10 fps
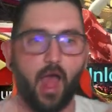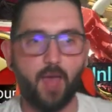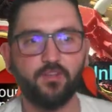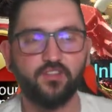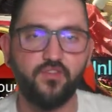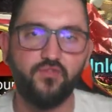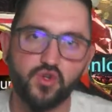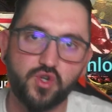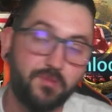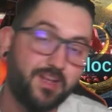I missed the
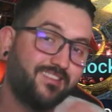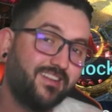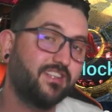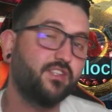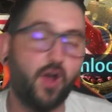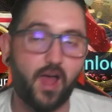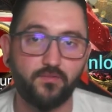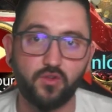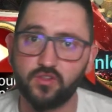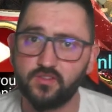fusion because I did not
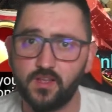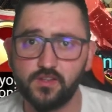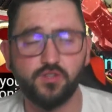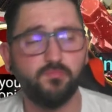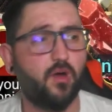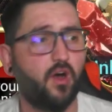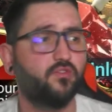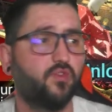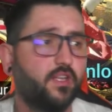have those ascension pots,